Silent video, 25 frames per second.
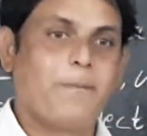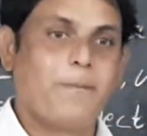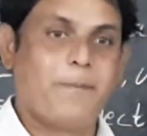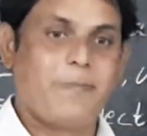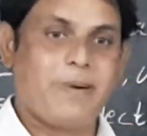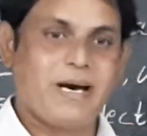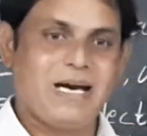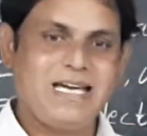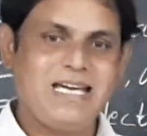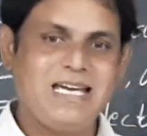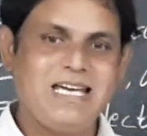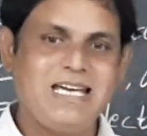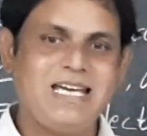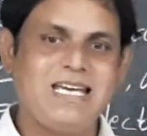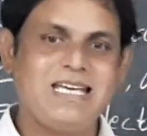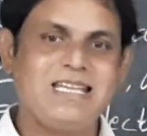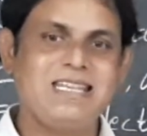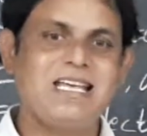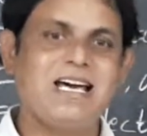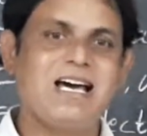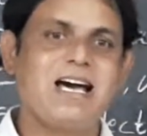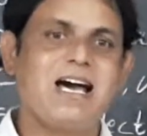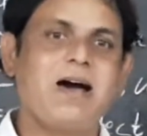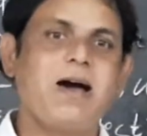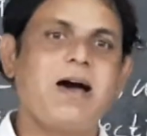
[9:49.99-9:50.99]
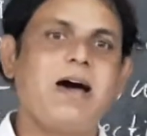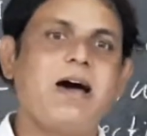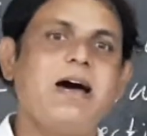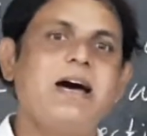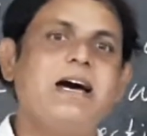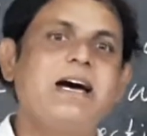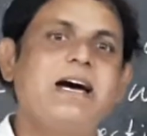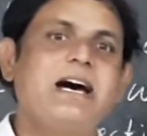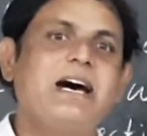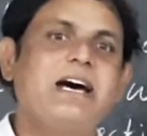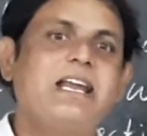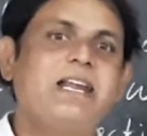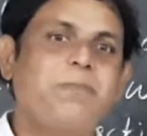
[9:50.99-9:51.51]
By the
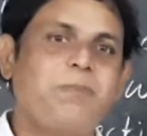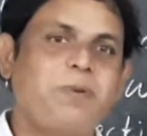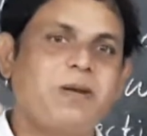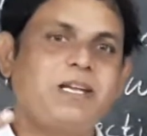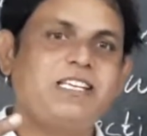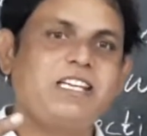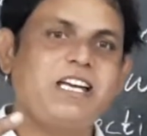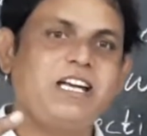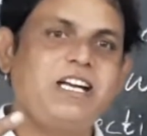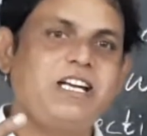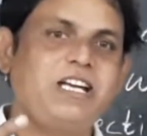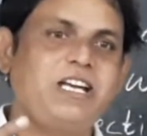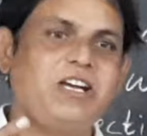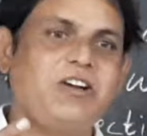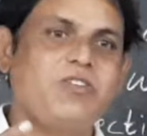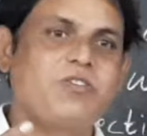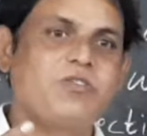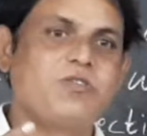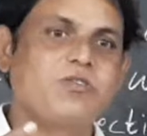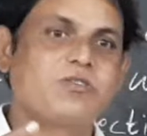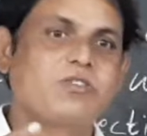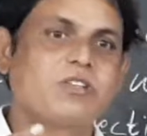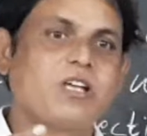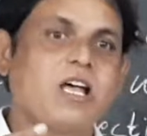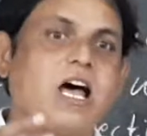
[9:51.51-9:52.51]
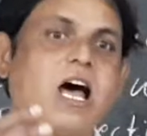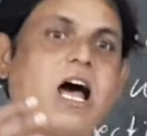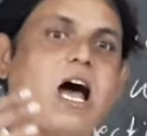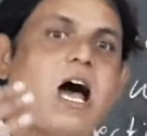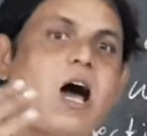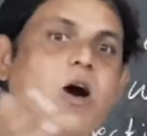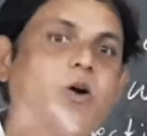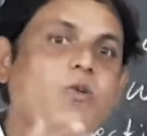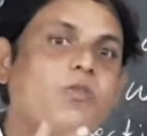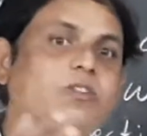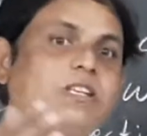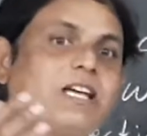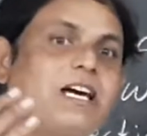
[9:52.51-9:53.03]
representatives.
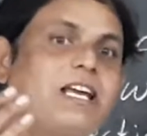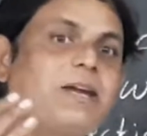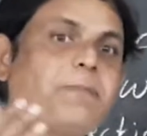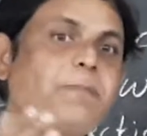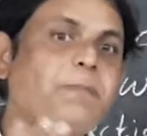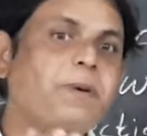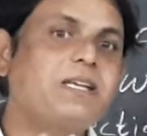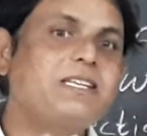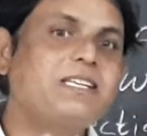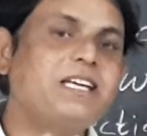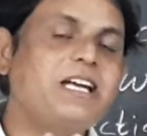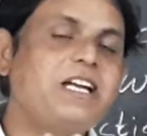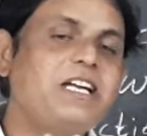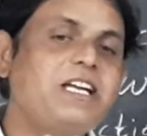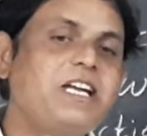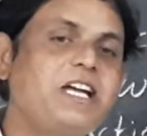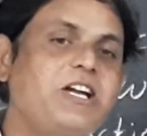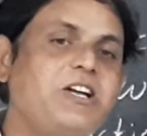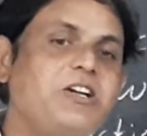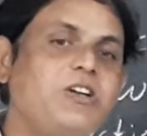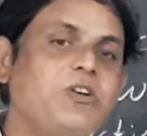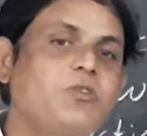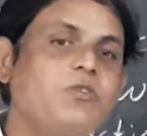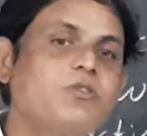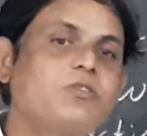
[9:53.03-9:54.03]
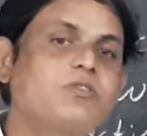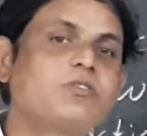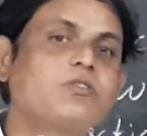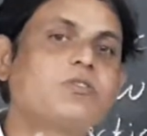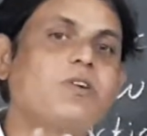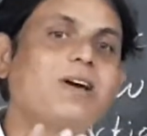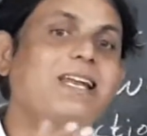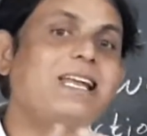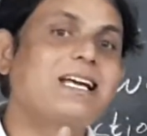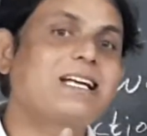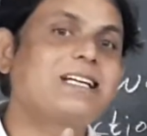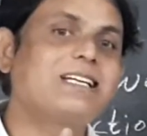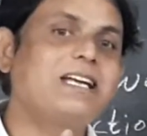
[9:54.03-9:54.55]
How the representatives
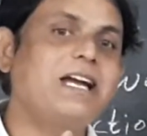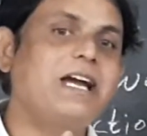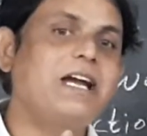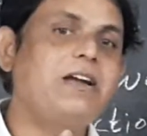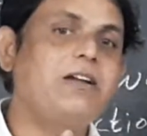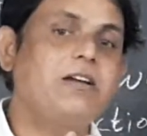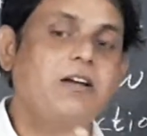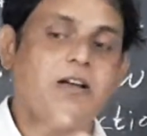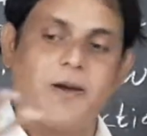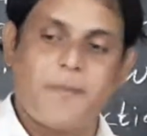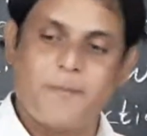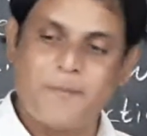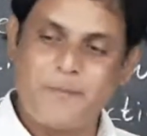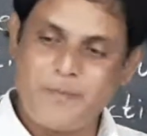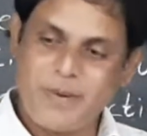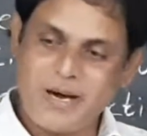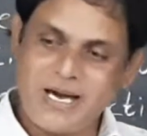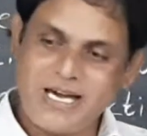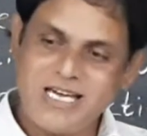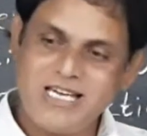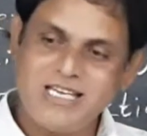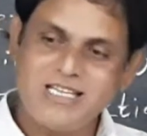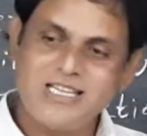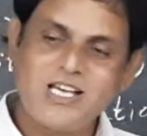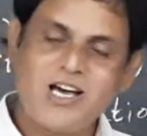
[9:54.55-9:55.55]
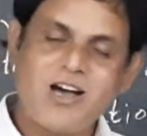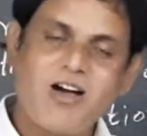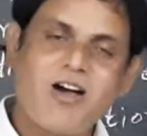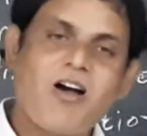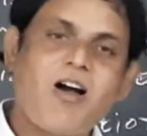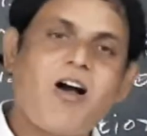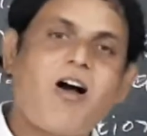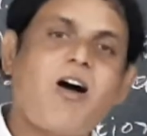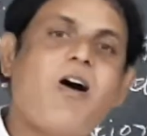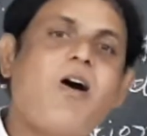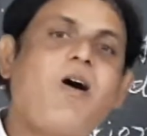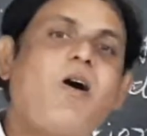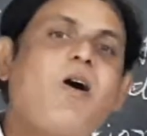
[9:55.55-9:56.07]
were elected? By the
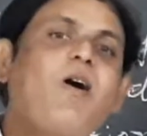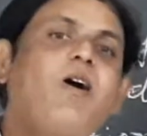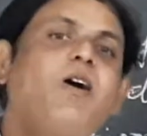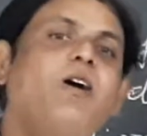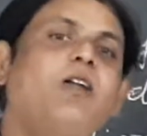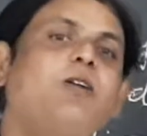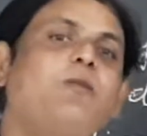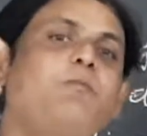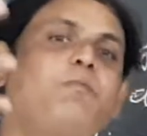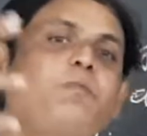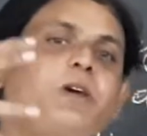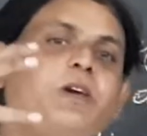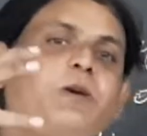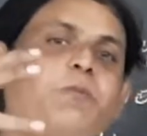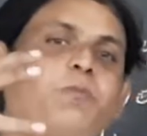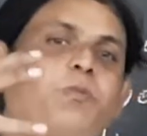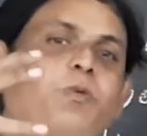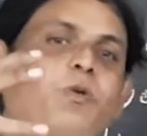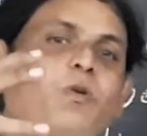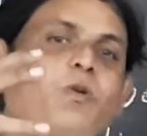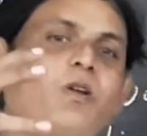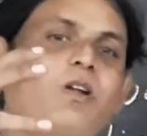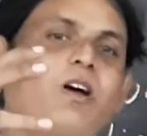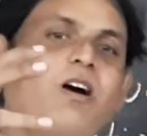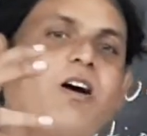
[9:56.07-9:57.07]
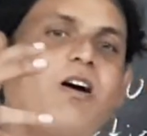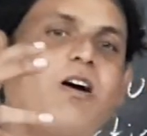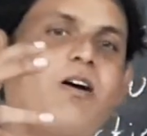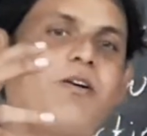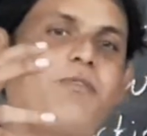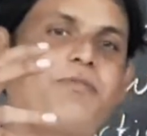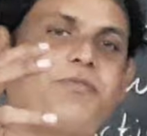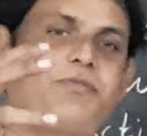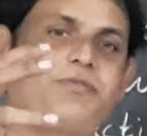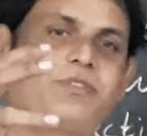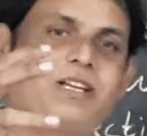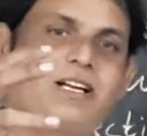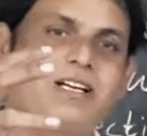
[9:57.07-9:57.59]
all people
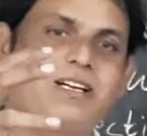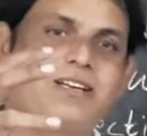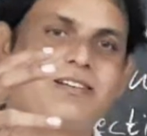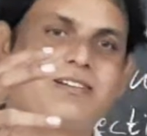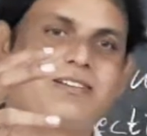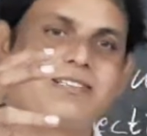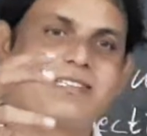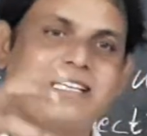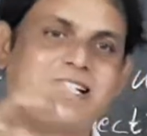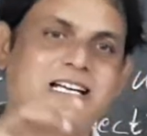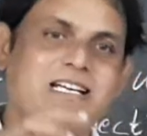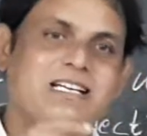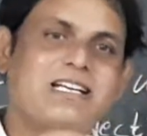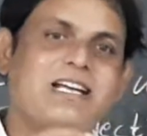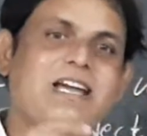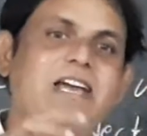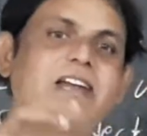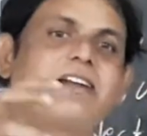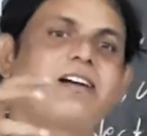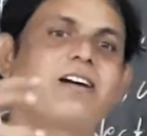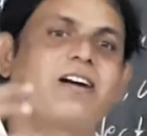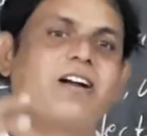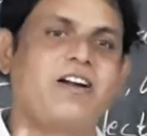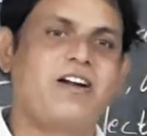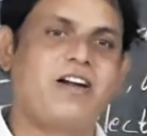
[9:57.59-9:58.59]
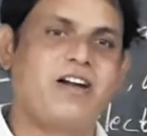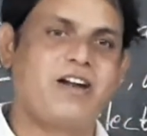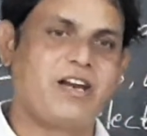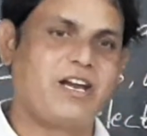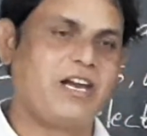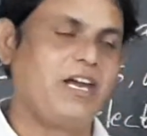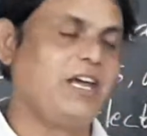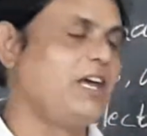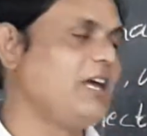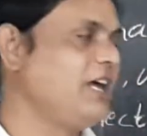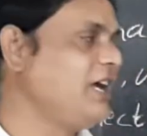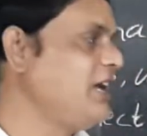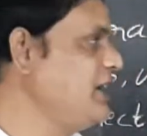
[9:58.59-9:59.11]
of that certain
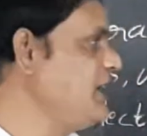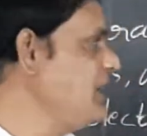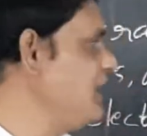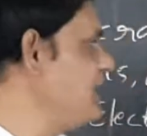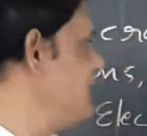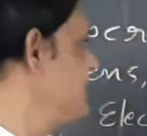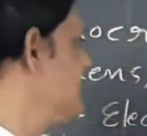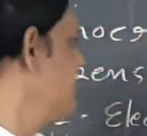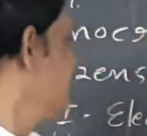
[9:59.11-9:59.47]
country.